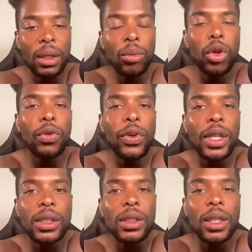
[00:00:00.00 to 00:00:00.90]

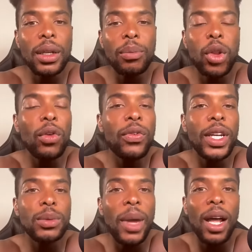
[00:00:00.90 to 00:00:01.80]
Blueface attorney.
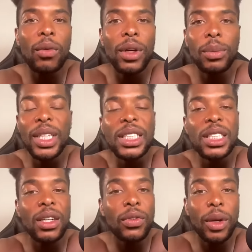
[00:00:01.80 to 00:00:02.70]
Blueface might well been
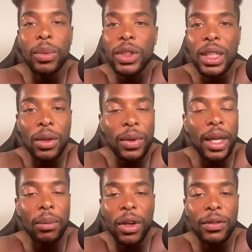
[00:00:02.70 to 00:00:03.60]
self-represented with
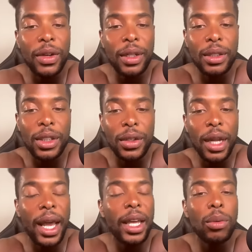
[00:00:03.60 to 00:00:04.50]
that motherfucking attorney.
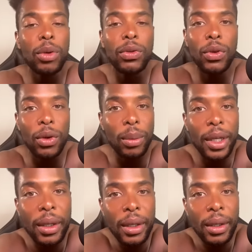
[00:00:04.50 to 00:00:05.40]
How he performing?
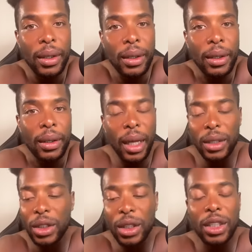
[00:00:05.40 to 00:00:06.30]
That
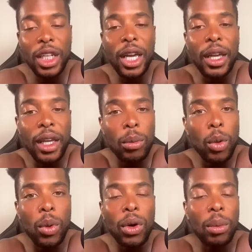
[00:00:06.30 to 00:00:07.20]
judge hate him
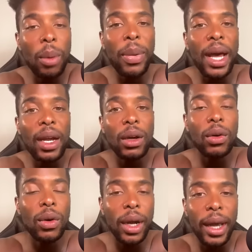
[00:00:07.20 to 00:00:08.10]
and want him up out of her
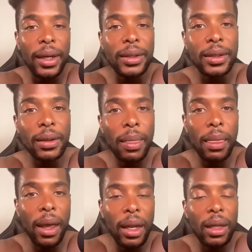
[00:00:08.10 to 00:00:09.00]
courthouse,
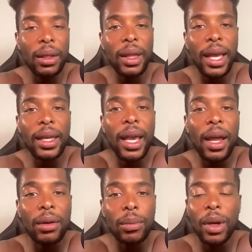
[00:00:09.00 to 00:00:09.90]
and it looked like he
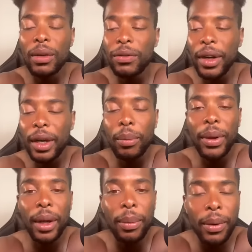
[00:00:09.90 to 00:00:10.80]
got on the motherfucking
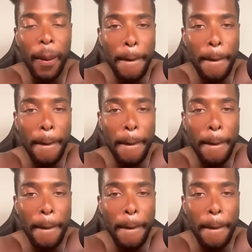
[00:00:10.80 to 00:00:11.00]
pamper.